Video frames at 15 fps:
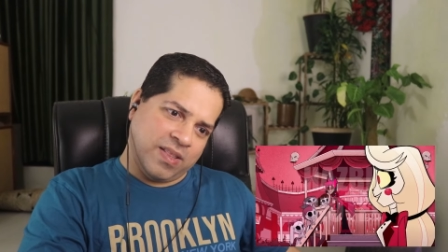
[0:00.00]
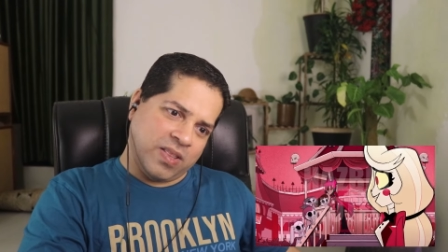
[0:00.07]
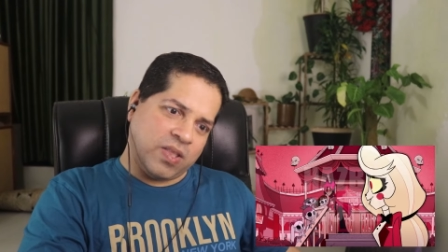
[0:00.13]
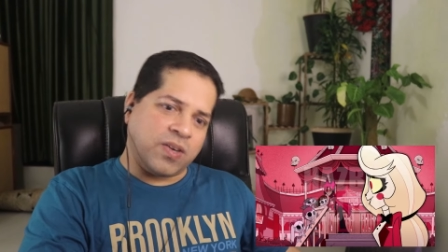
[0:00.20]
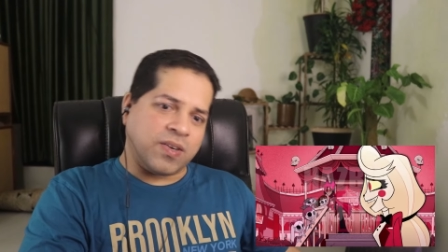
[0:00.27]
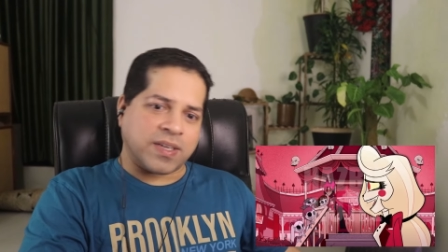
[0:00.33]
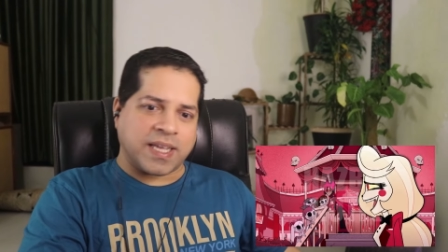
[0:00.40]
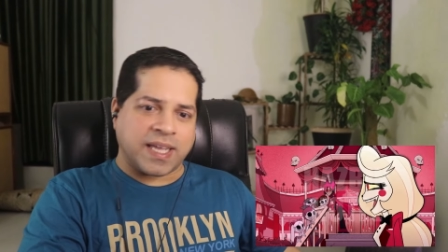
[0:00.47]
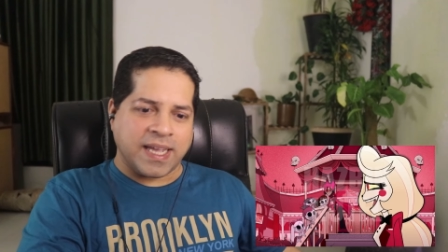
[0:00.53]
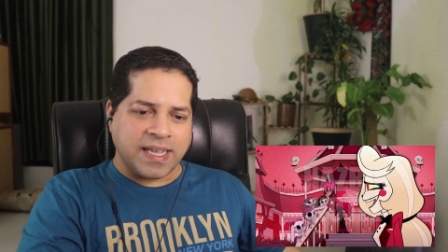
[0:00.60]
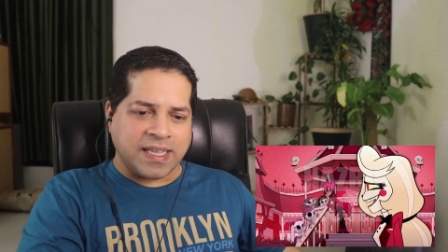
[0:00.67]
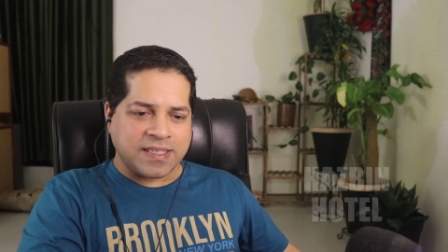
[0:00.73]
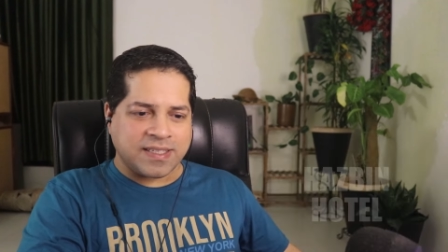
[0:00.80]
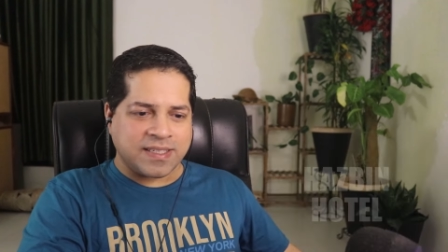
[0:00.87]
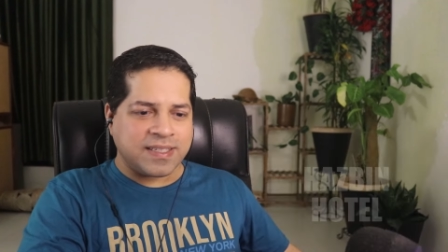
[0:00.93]
They're
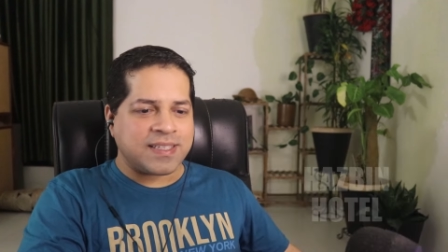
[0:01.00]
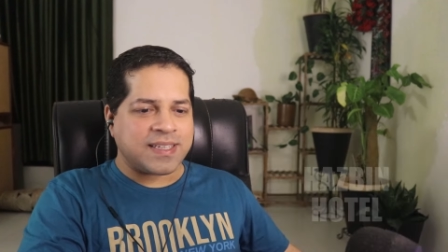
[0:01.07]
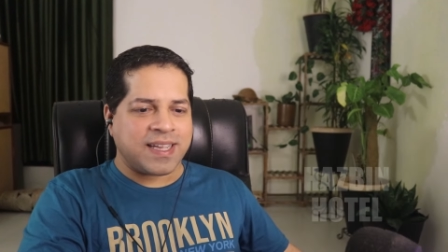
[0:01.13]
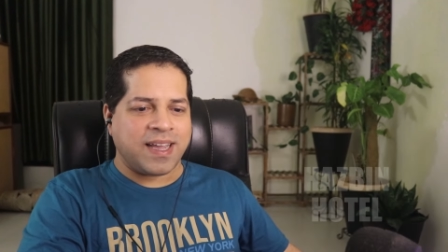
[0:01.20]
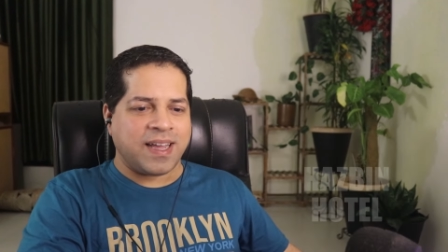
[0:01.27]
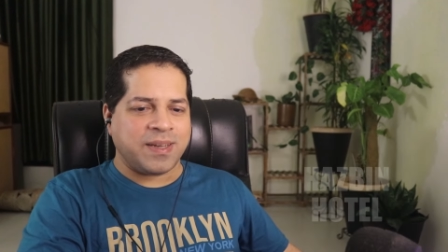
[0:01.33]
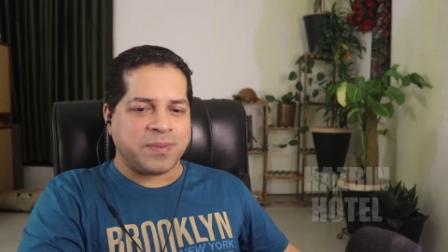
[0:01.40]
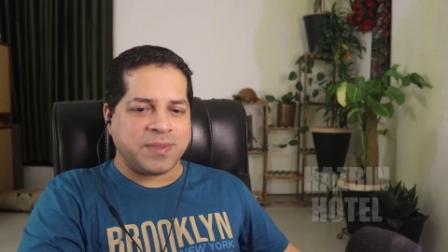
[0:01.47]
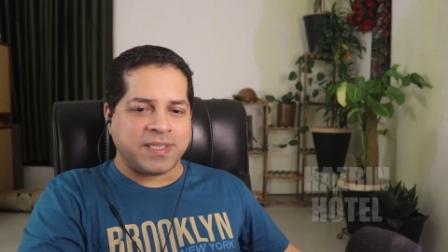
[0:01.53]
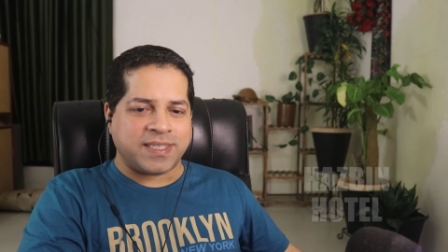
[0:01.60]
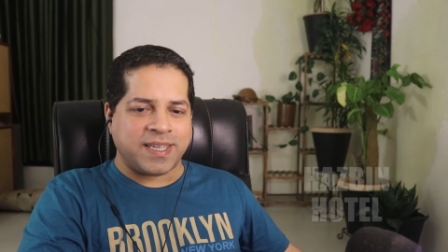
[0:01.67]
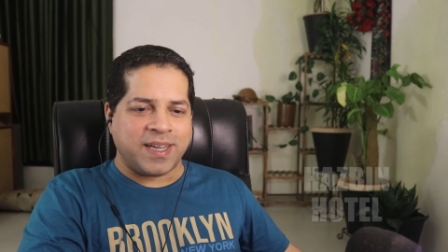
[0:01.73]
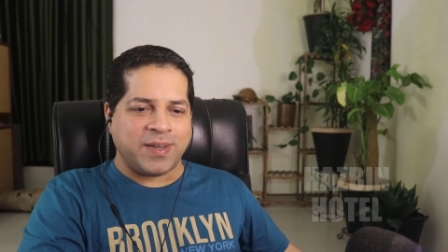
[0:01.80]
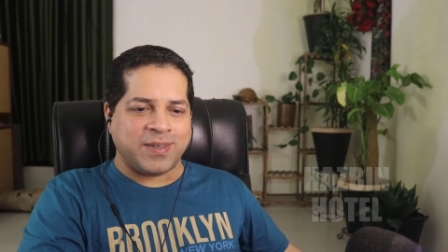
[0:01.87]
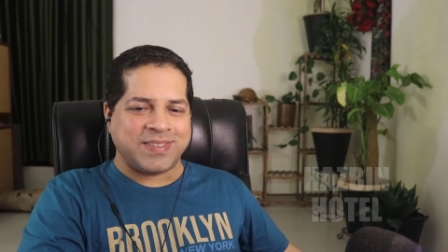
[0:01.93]
kids in Cannibal
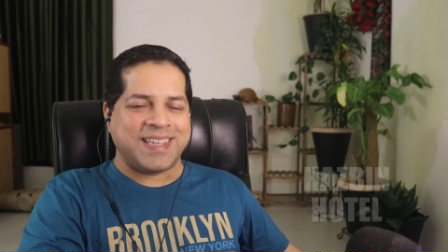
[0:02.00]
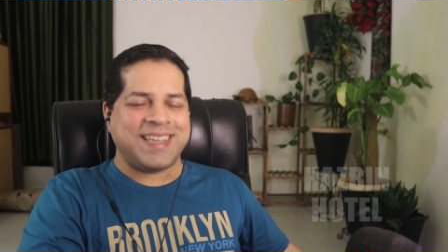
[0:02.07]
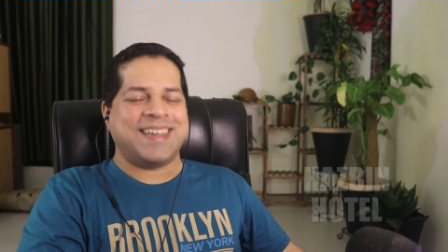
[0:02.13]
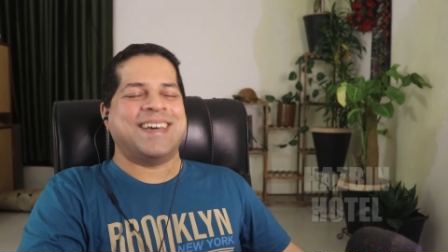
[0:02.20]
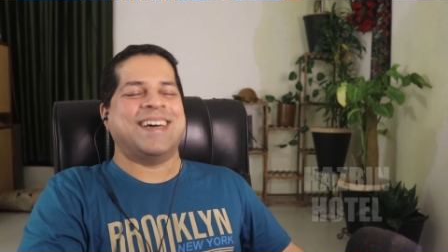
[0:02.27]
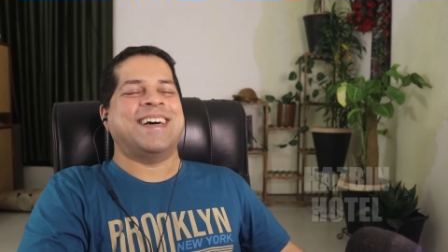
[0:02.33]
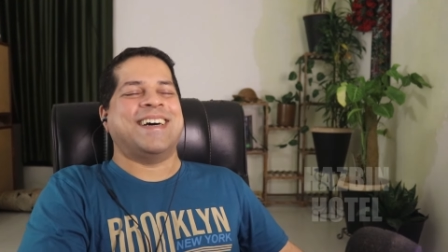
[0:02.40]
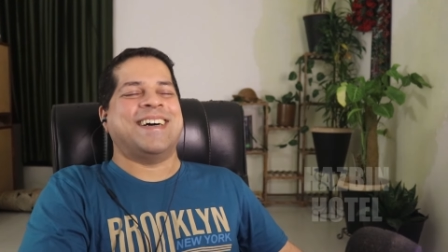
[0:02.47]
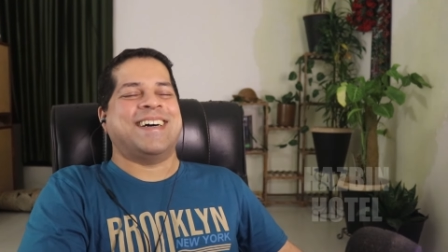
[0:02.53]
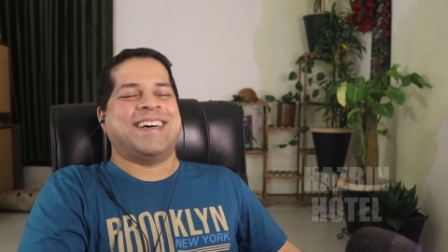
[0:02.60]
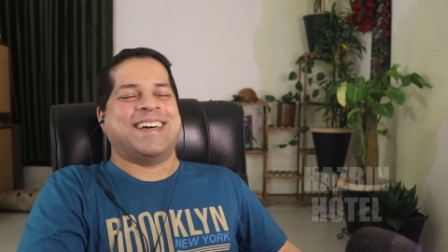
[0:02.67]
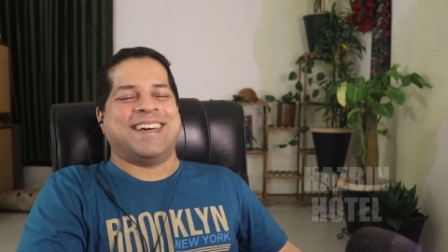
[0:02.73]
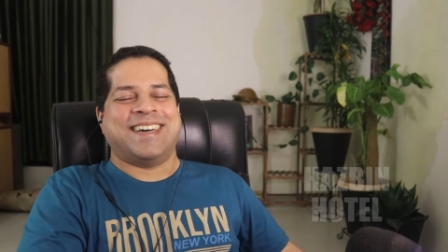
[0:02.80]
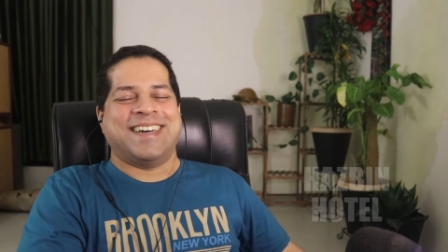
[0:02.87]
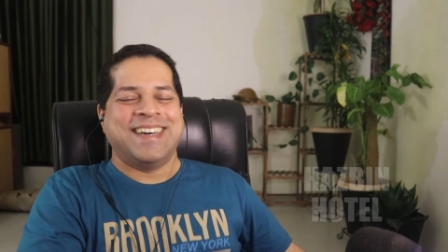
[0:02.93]
Town.
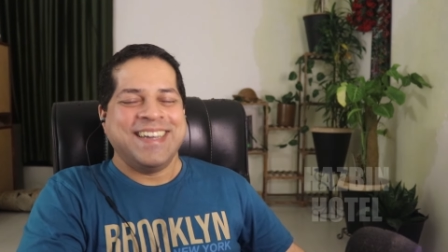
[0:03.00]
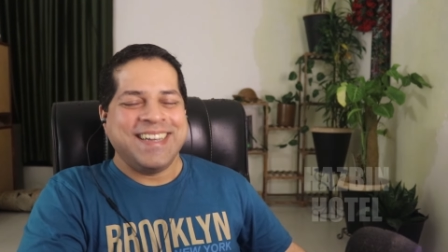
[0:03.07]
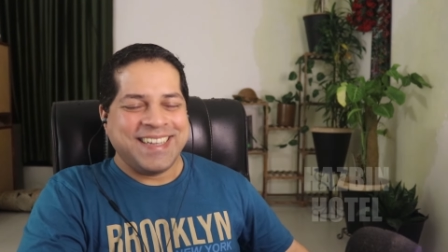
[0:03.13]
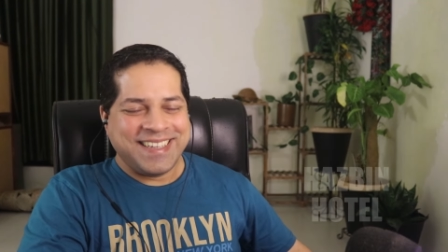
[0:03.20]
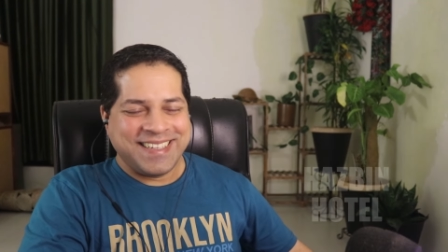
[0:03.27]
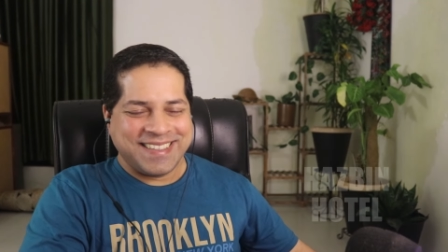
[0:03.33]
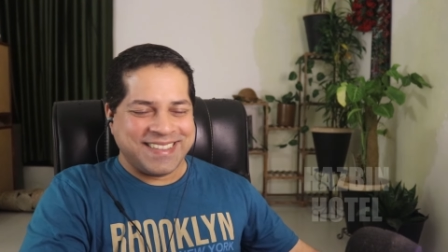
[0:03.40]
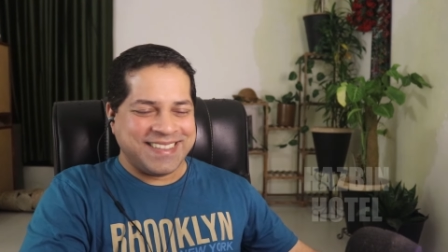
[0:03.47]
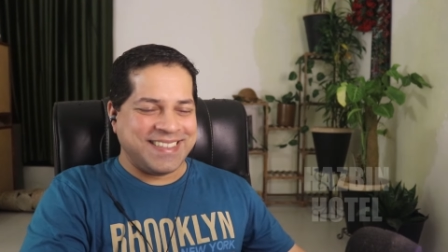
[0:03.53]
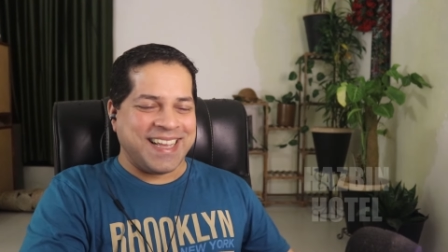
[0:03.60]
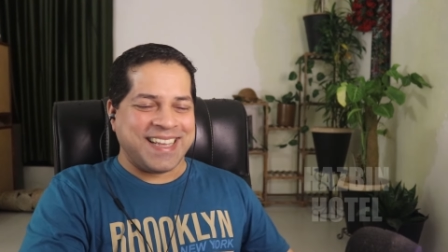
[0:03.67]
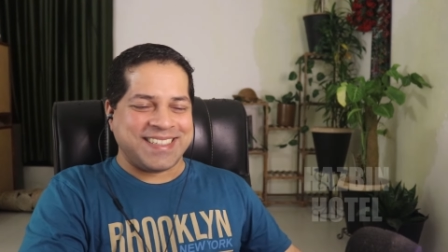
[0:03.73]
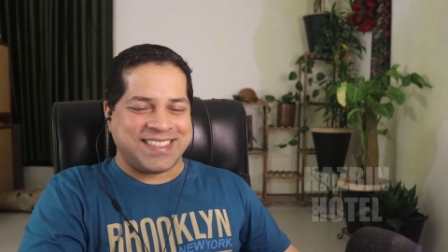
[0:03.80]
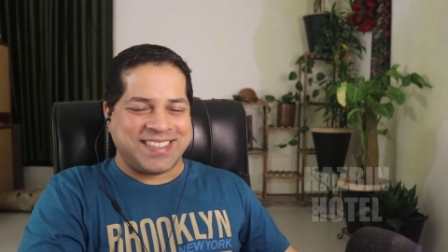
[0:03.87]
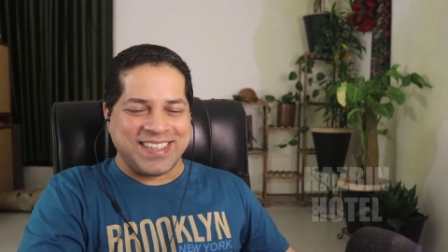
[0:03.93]

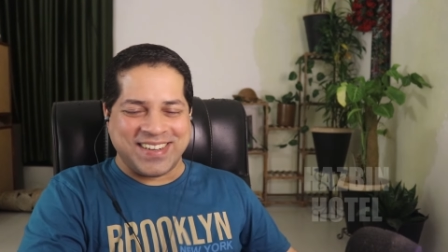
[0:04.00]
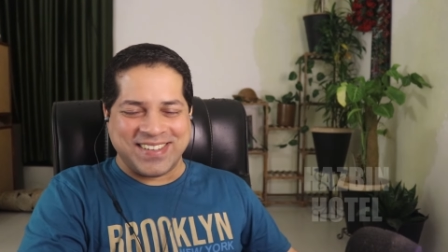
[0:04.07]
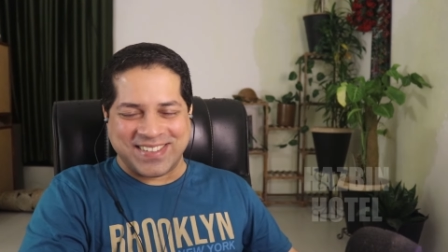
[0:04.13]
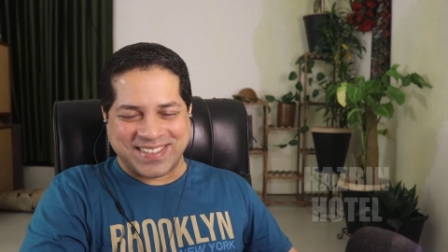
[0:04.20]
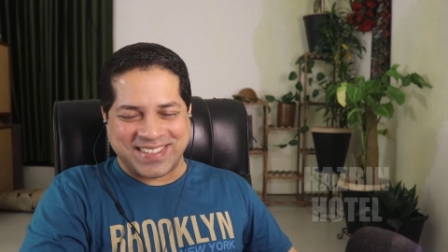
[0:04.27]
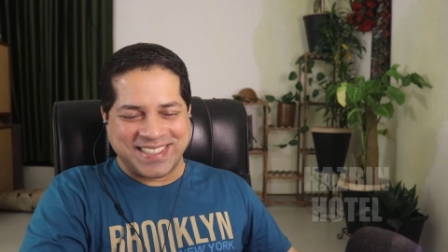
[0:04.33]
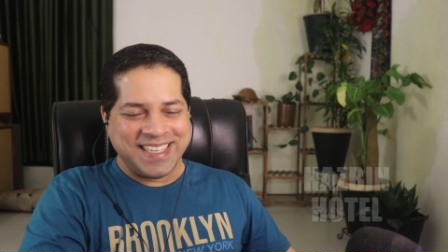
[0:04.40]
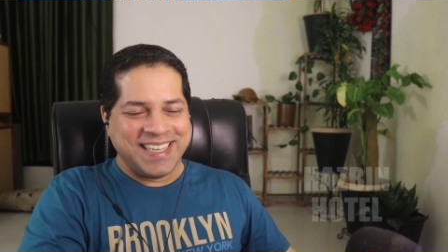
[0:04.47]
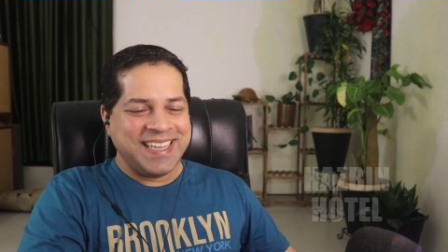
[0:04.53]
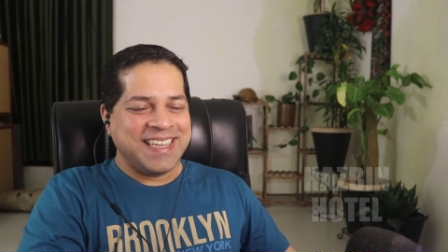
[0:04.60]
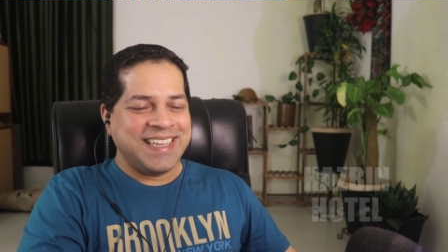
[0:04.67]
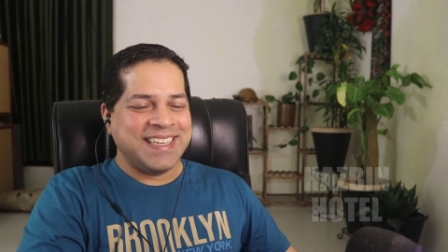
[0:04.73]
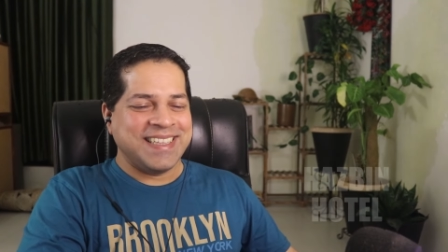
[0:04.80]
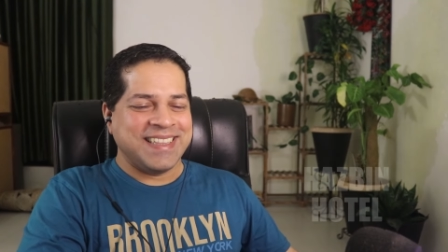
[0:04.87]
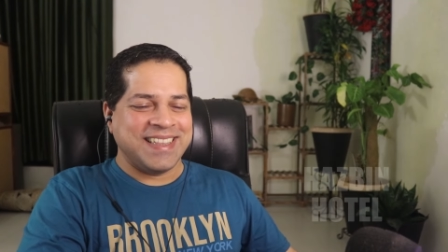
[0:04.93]
That's jokes.
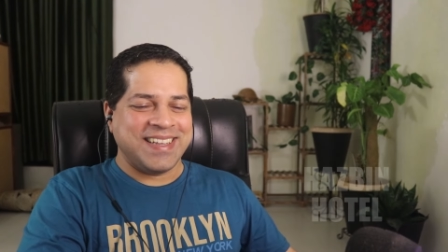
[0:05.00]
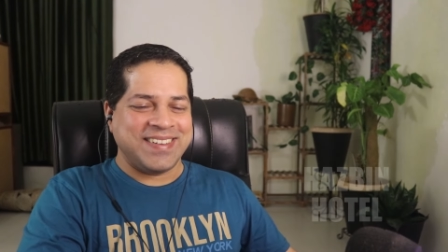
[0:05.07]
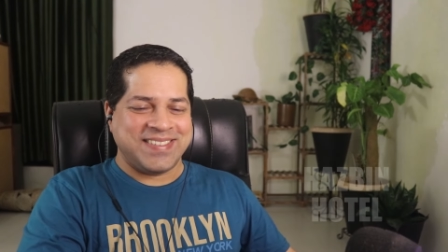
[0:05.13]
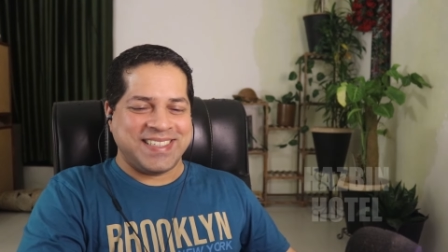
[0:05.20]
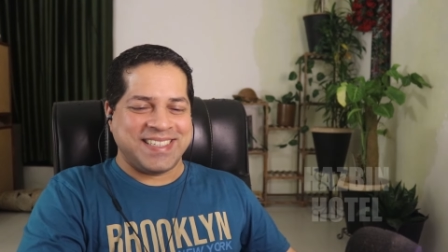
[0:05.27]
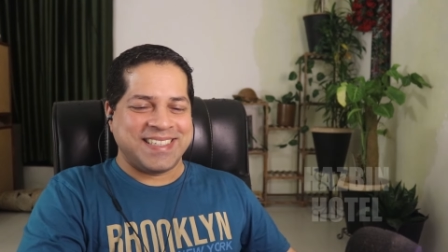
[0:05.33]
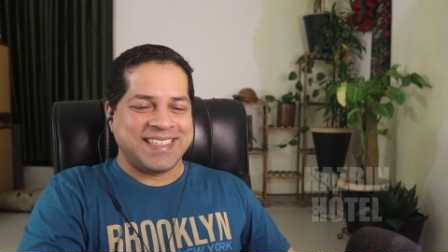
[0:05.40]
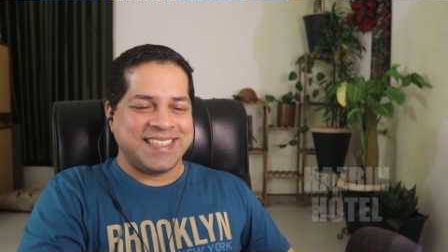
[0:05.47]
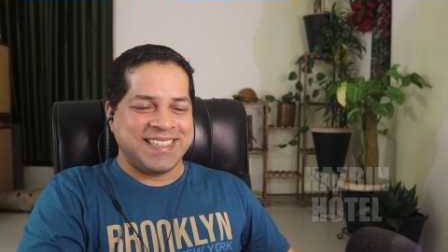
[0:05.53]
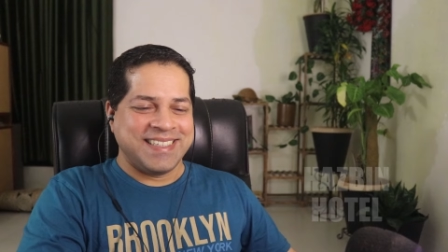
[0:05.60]
Love it.